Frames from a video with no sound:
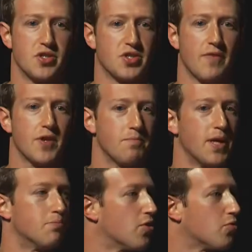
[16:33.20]
7
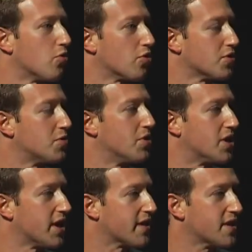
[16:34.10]
people in the world to be
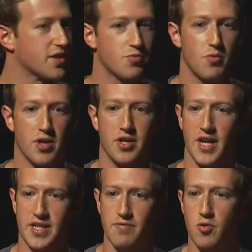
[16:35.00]
connected. It's we want to
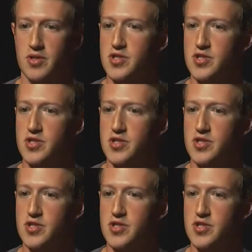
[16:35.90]
connect everyone.